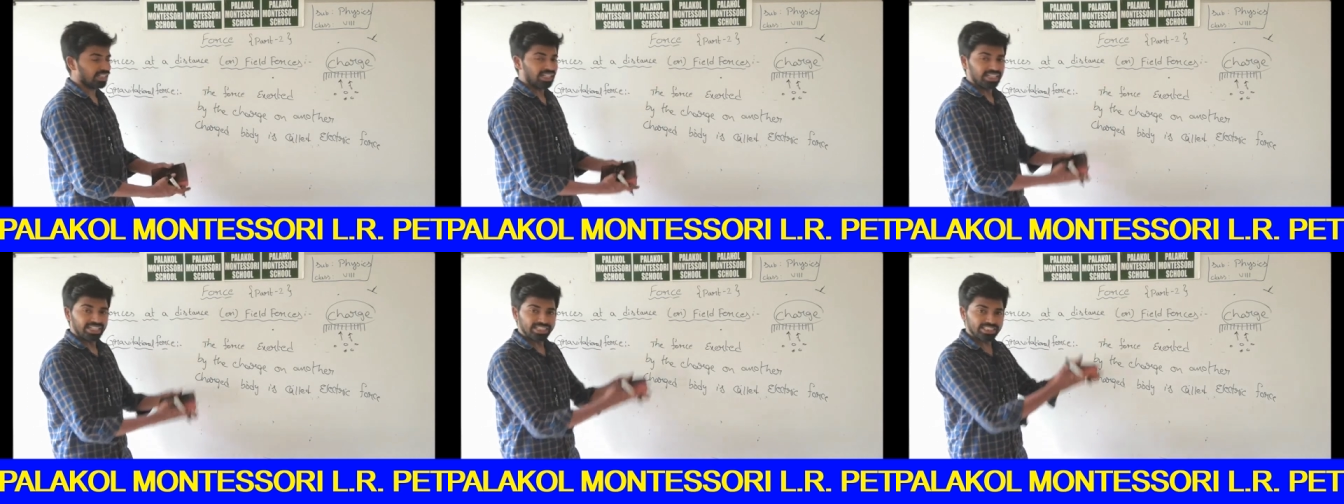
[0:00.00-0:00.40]

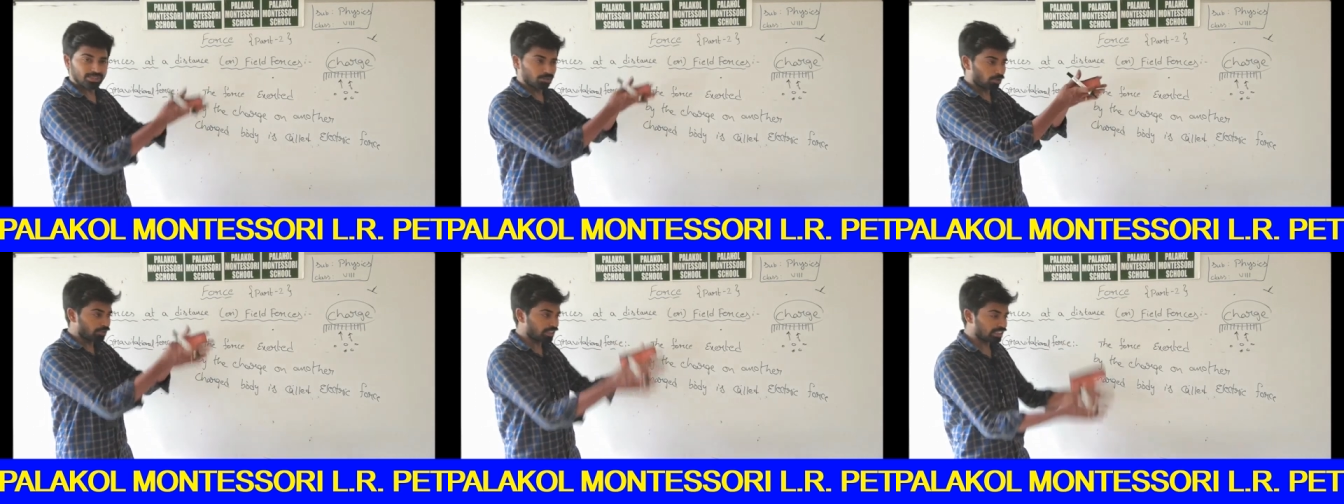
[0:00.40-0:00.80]
it is
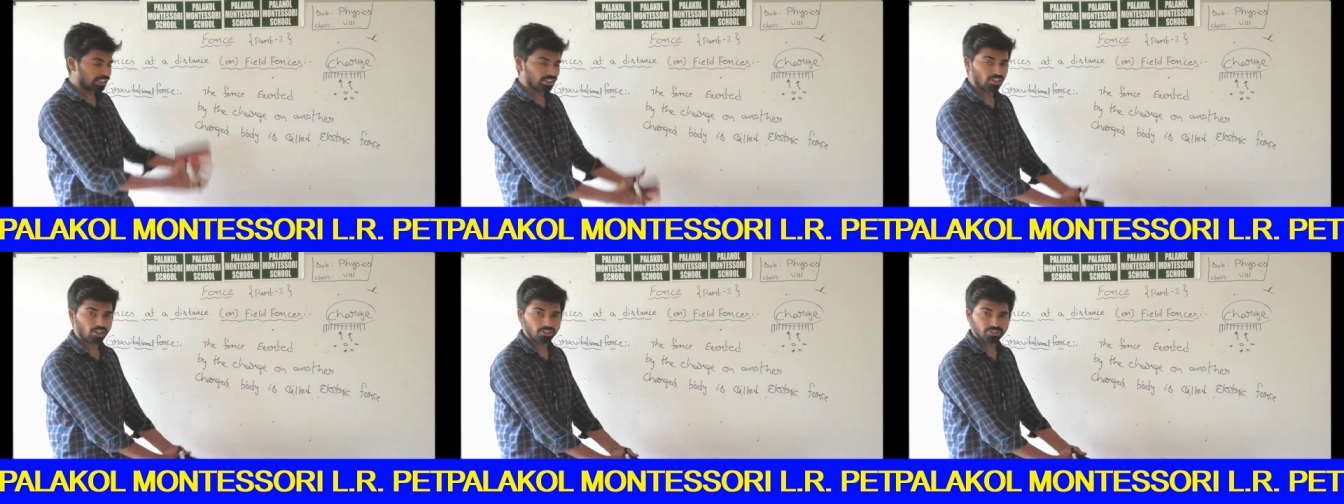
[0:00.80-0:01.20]
moving in the
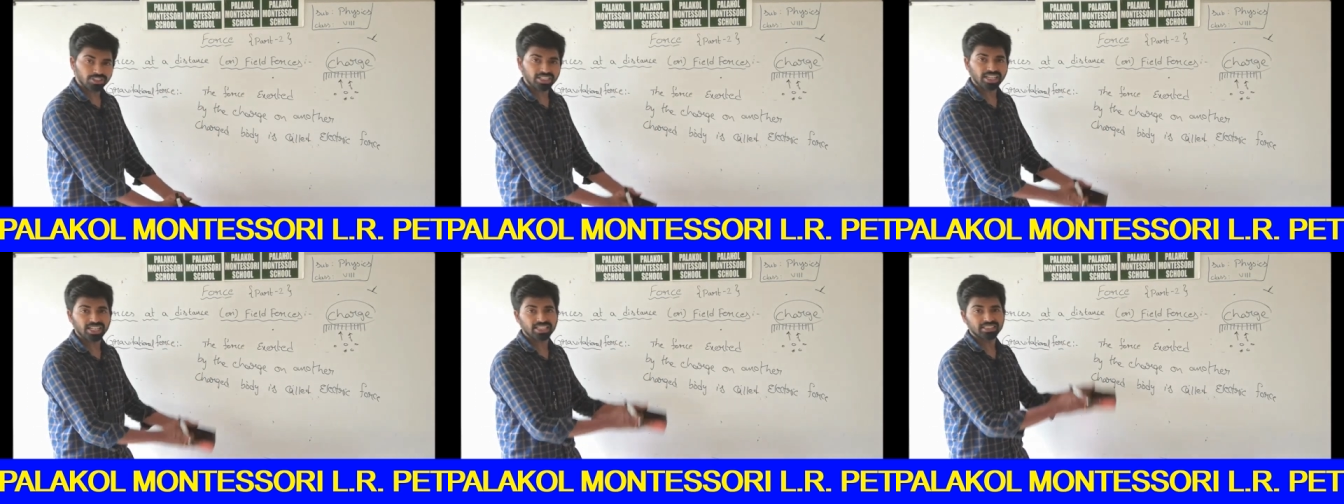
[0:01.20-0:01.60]
downward
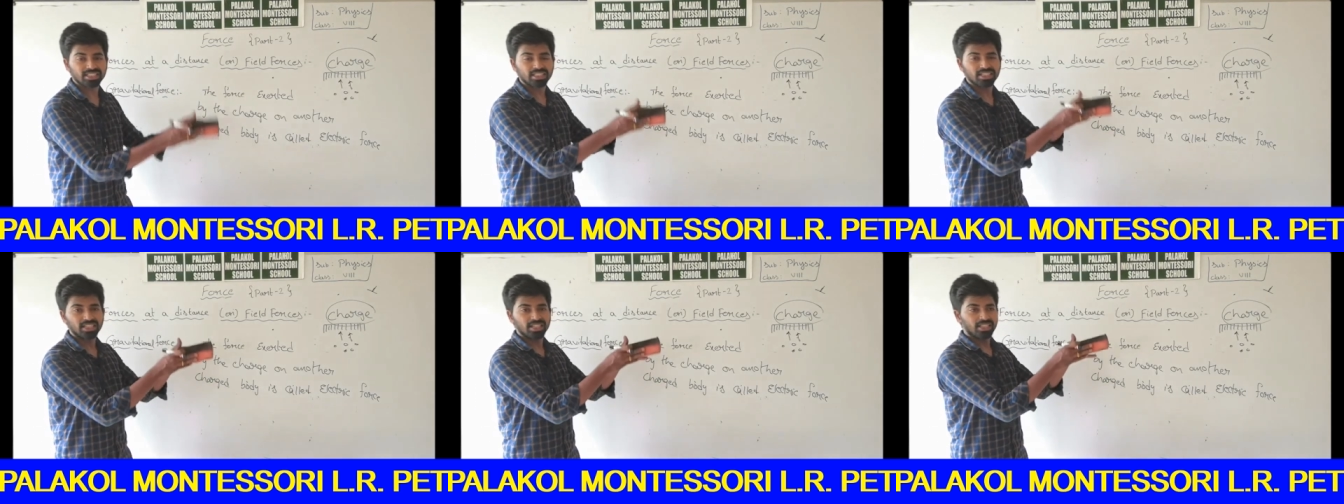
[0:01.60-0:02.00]

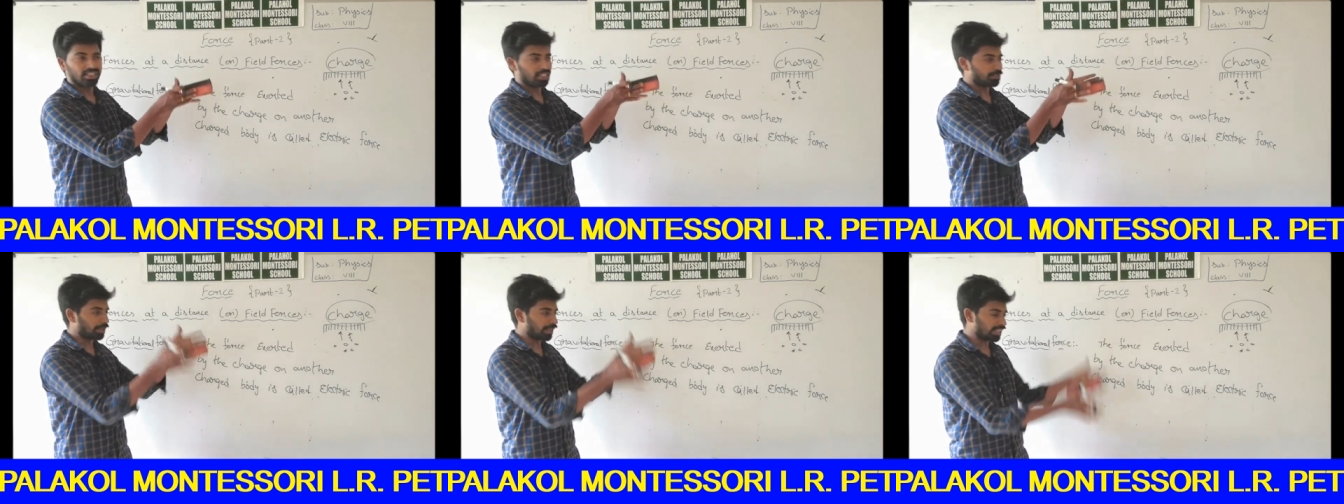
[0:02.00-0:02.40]
direction.
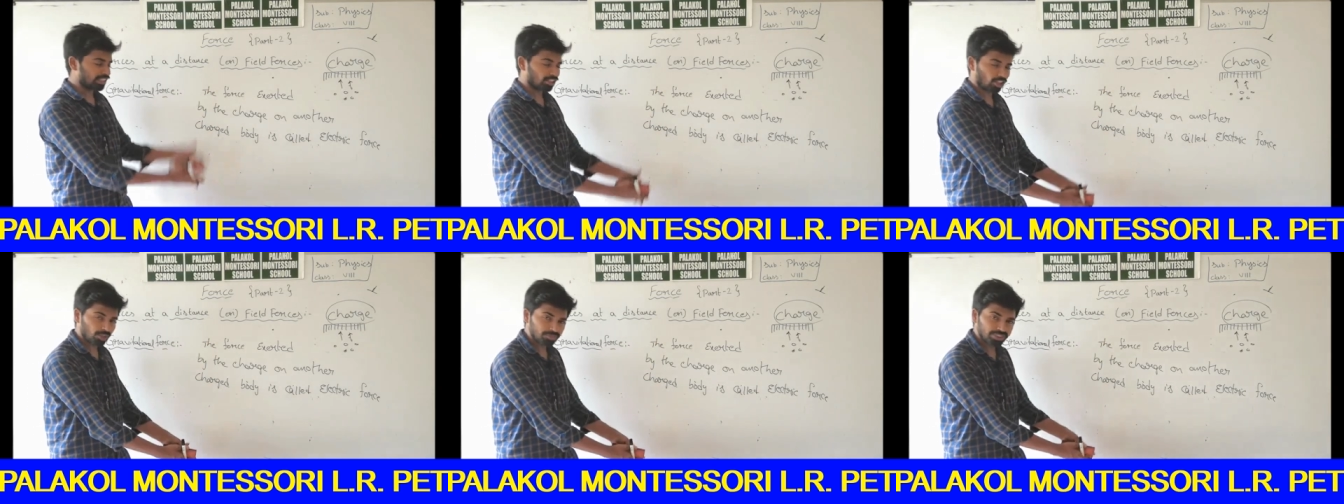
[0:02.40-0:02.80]
That
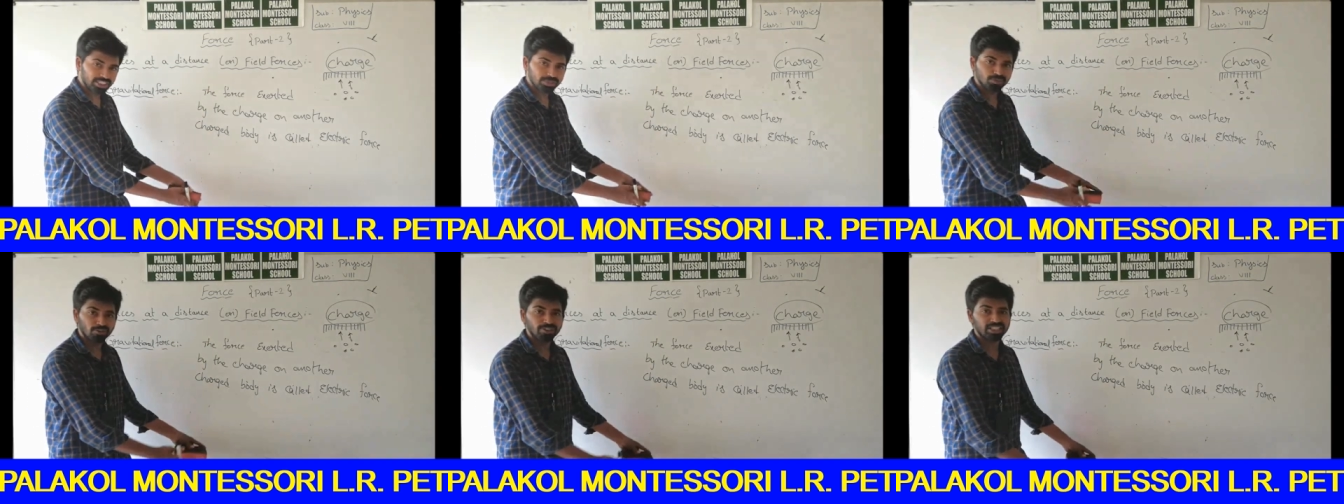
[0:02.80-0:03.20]
particular object
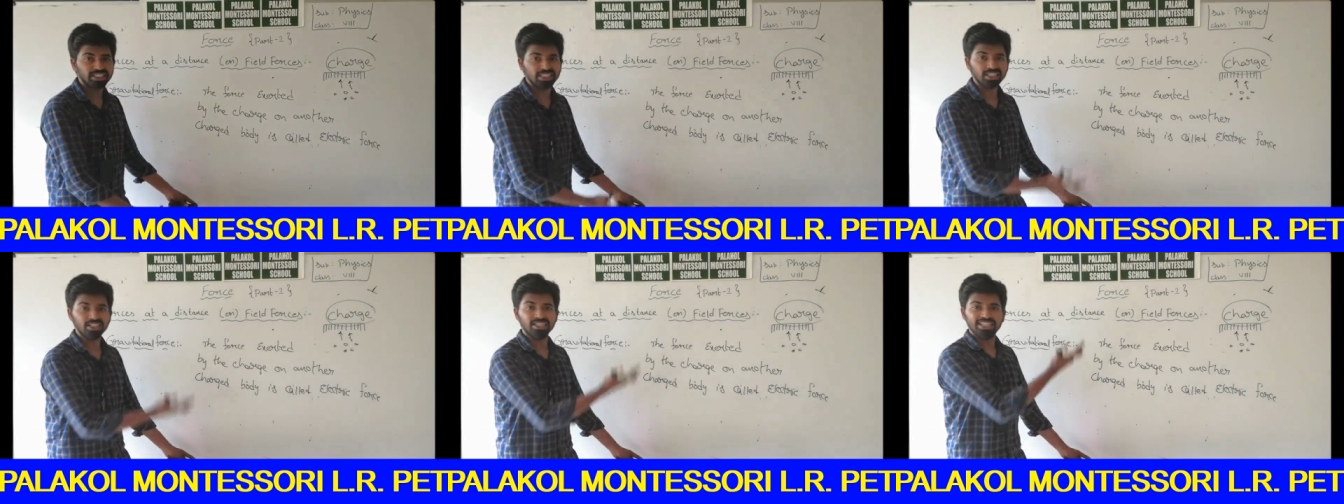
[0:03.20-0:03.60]
is moving in
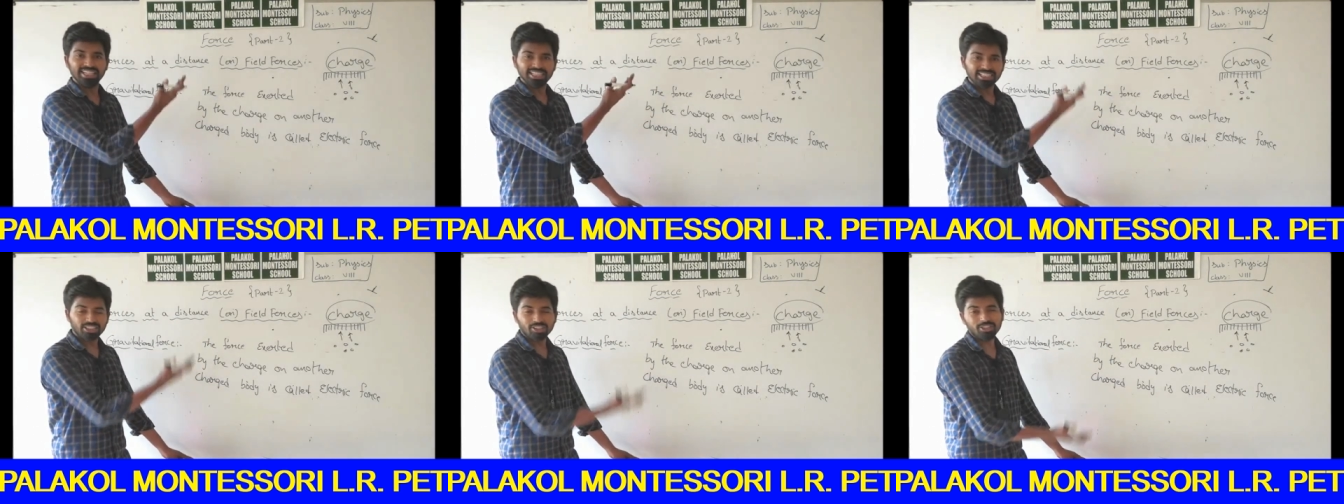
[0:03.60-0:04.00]
the
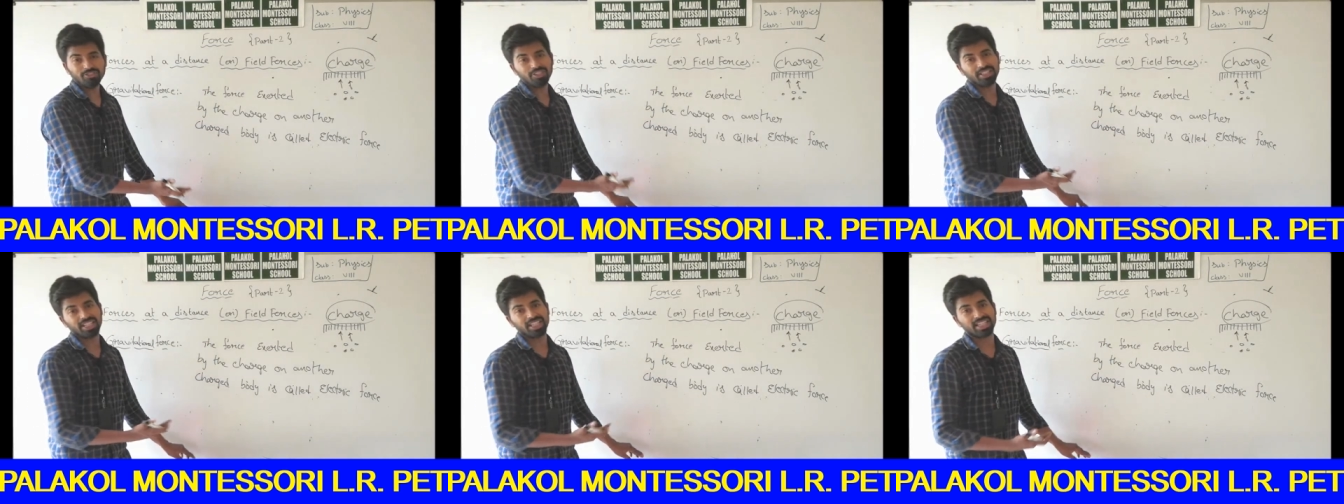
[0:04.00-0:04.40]

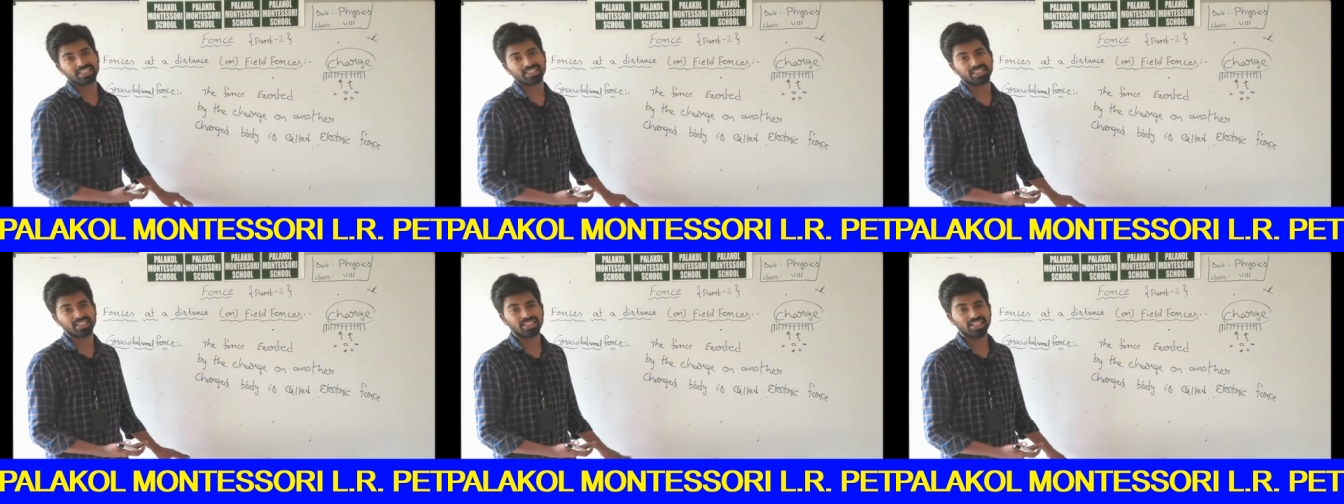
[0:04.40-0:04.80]
downward
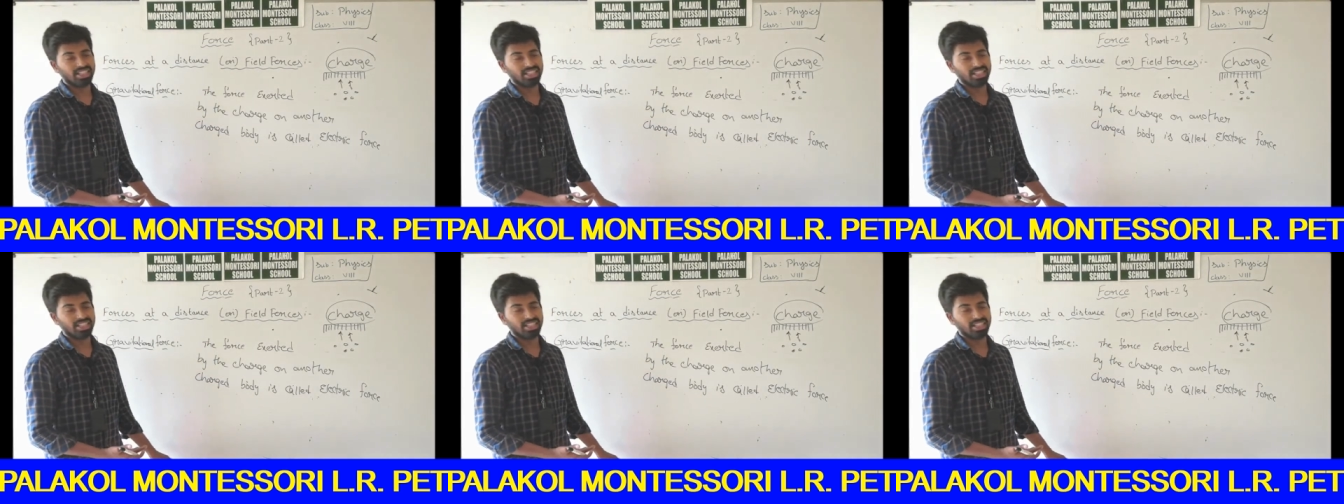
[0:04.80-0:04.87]
direction.